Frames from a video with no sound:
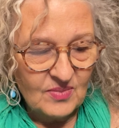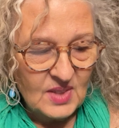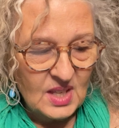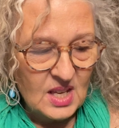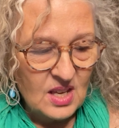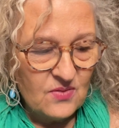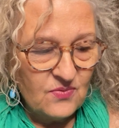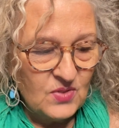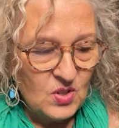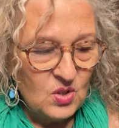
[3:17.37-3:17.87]

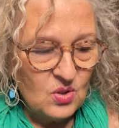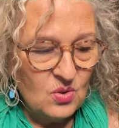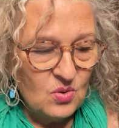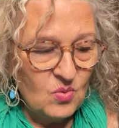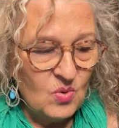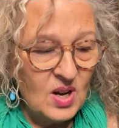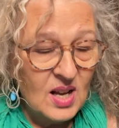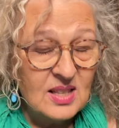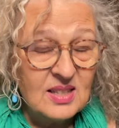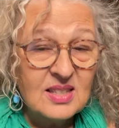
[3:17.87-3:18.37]
if you
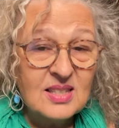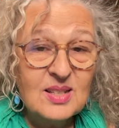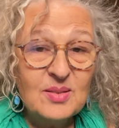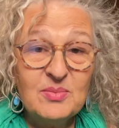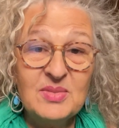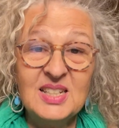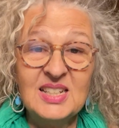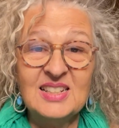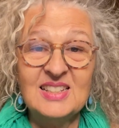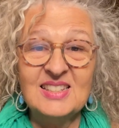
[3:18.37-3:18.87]
want
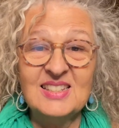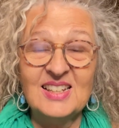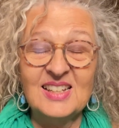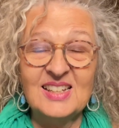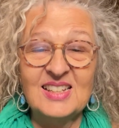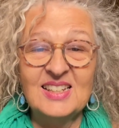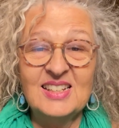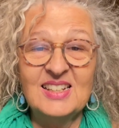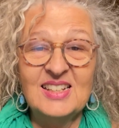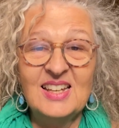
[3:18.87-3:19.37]
something
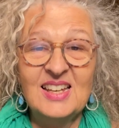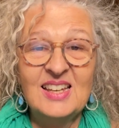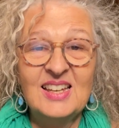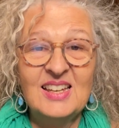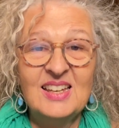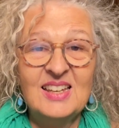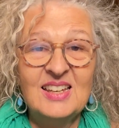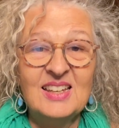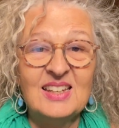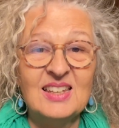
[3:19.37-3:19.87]
done,
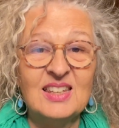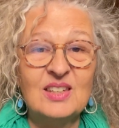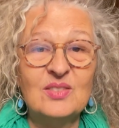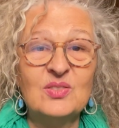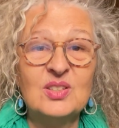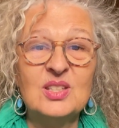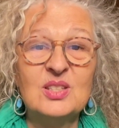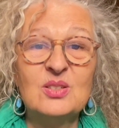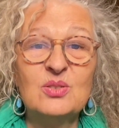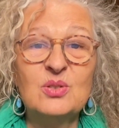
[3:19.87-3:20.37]
give
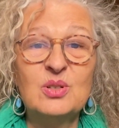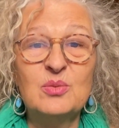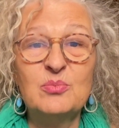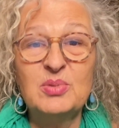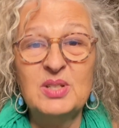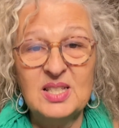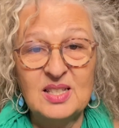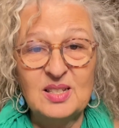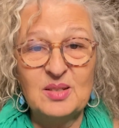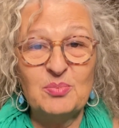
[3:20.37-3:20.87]
it to a
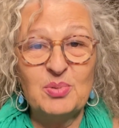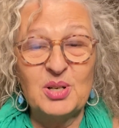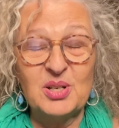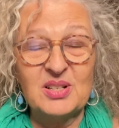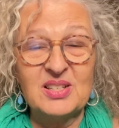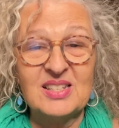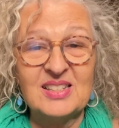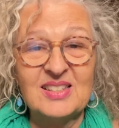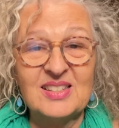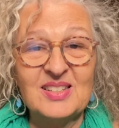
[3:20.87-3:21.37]
busy
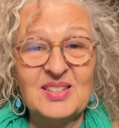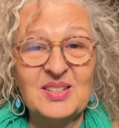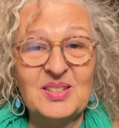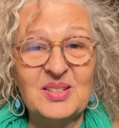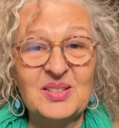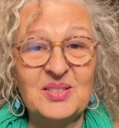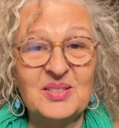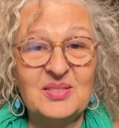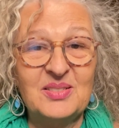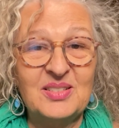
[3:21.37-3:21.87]
person to
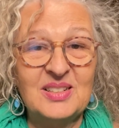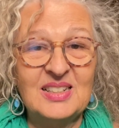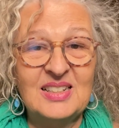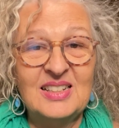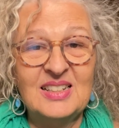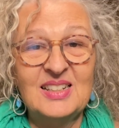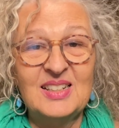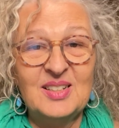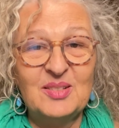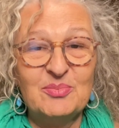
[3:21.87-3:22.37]
do,
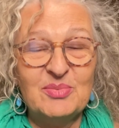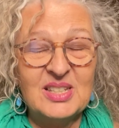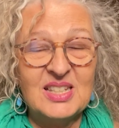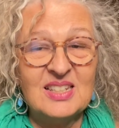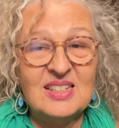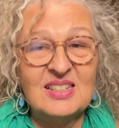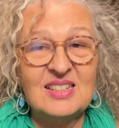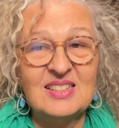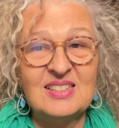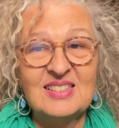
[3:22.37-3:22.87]

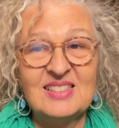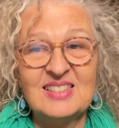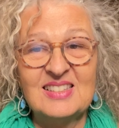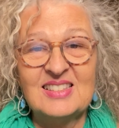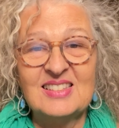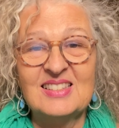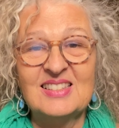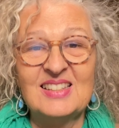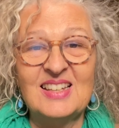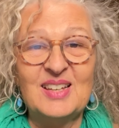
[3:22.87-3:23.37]

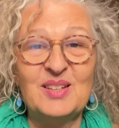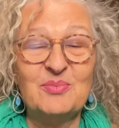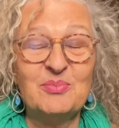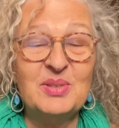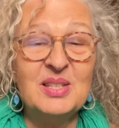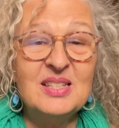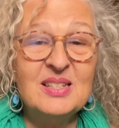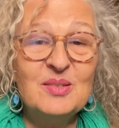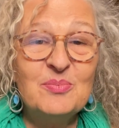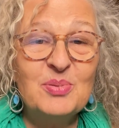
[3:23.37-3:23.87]
because that
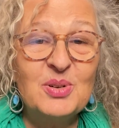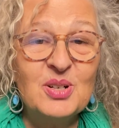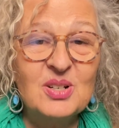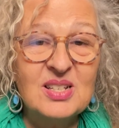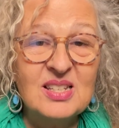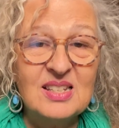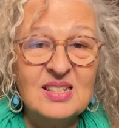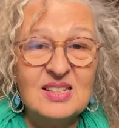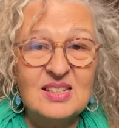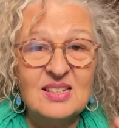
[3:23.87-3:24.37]
busy
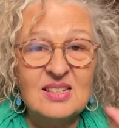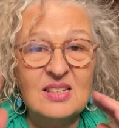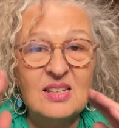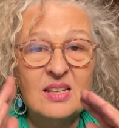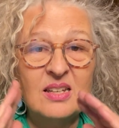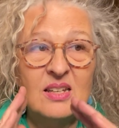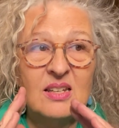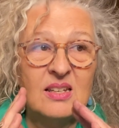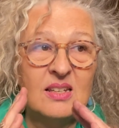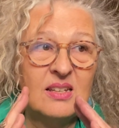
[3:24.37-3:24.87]
person,
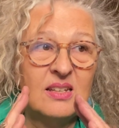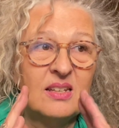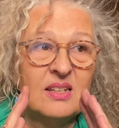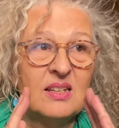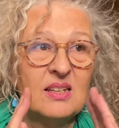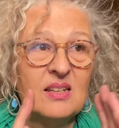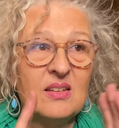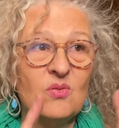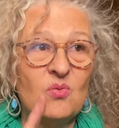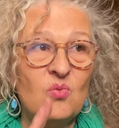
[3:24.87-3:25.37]

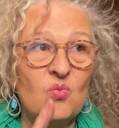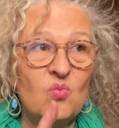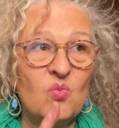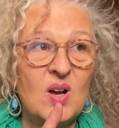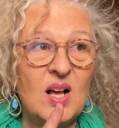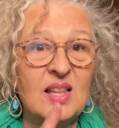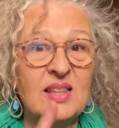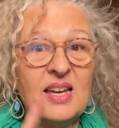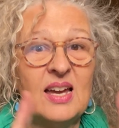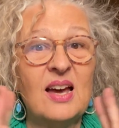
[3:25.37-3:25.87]

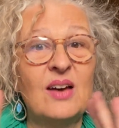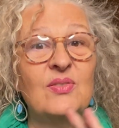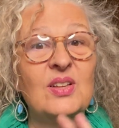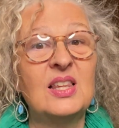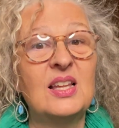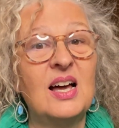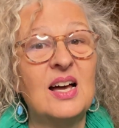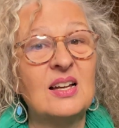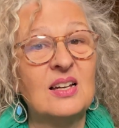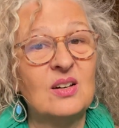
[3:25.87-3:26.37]
while they have a
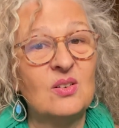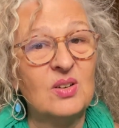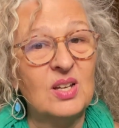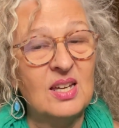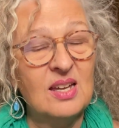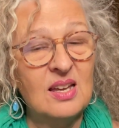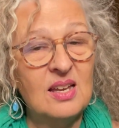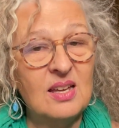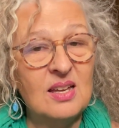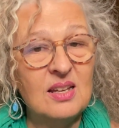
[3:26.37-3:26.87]
lot going
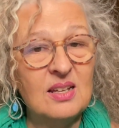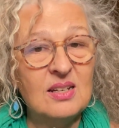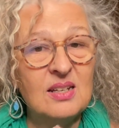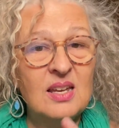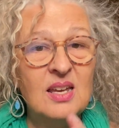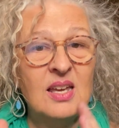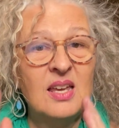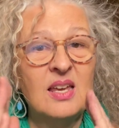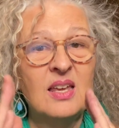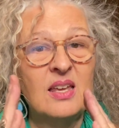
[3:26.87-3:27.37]
on,
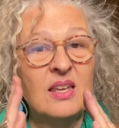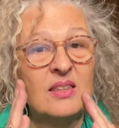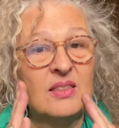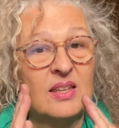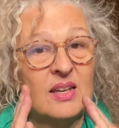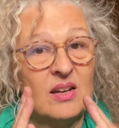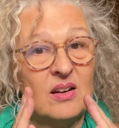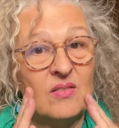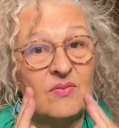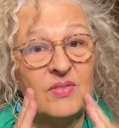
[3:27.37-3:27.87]

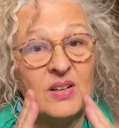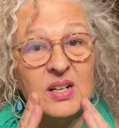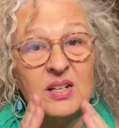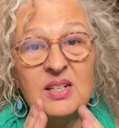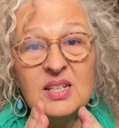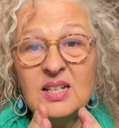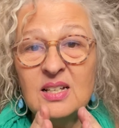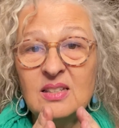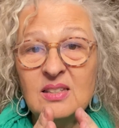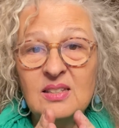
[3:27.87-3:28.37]
they're
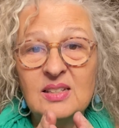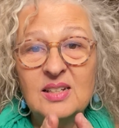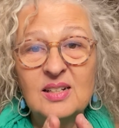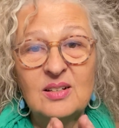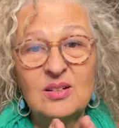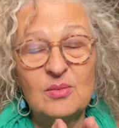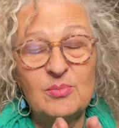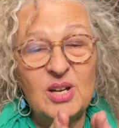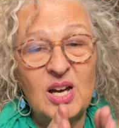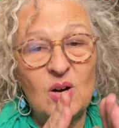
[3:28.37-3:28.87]
very
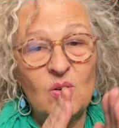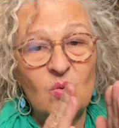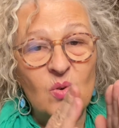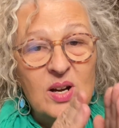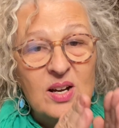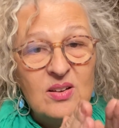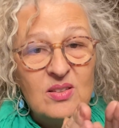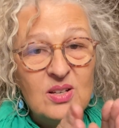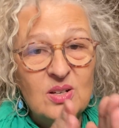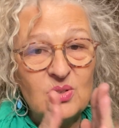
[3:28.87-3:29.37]
clear about
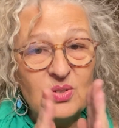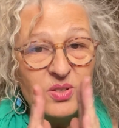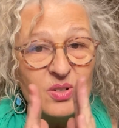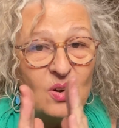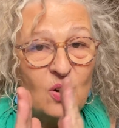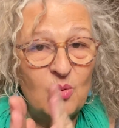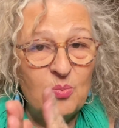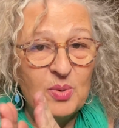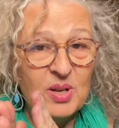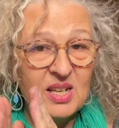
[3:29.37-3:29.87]
where those
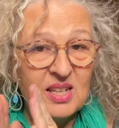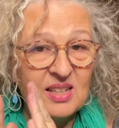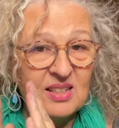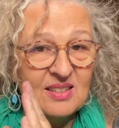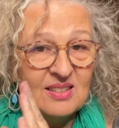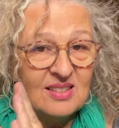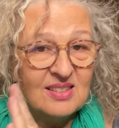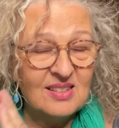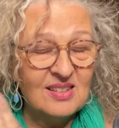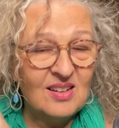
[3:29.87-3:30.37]

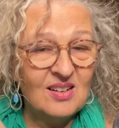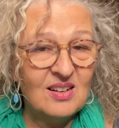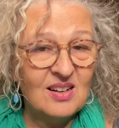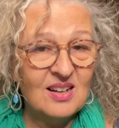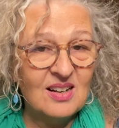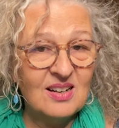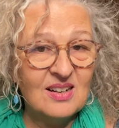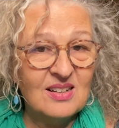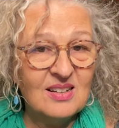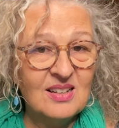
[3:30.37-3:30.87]
openings
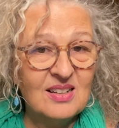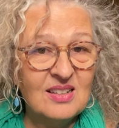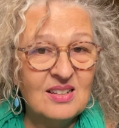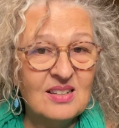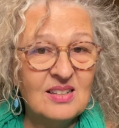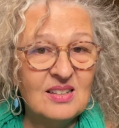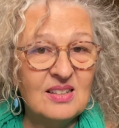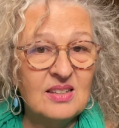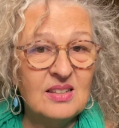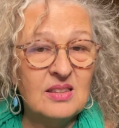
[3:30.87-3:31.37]
are
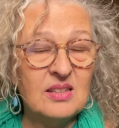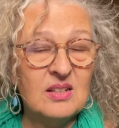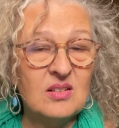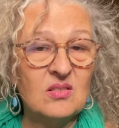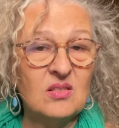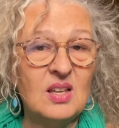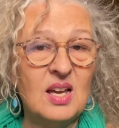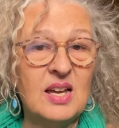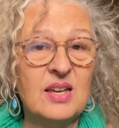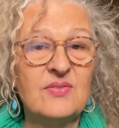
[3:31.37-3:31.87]
in their
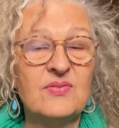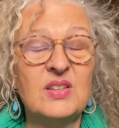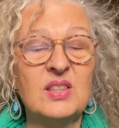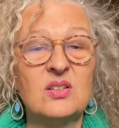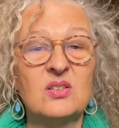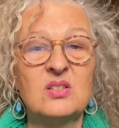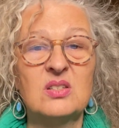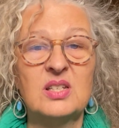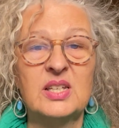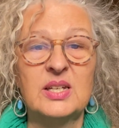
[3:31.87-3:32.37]
life and
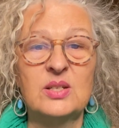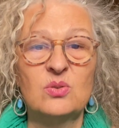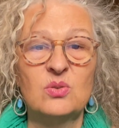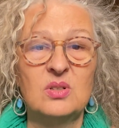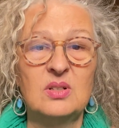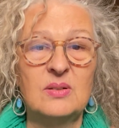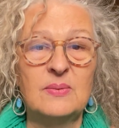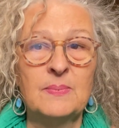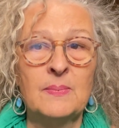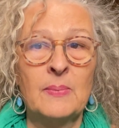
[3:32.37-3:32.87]
their
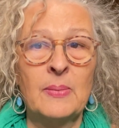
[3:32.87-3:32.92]
schedule.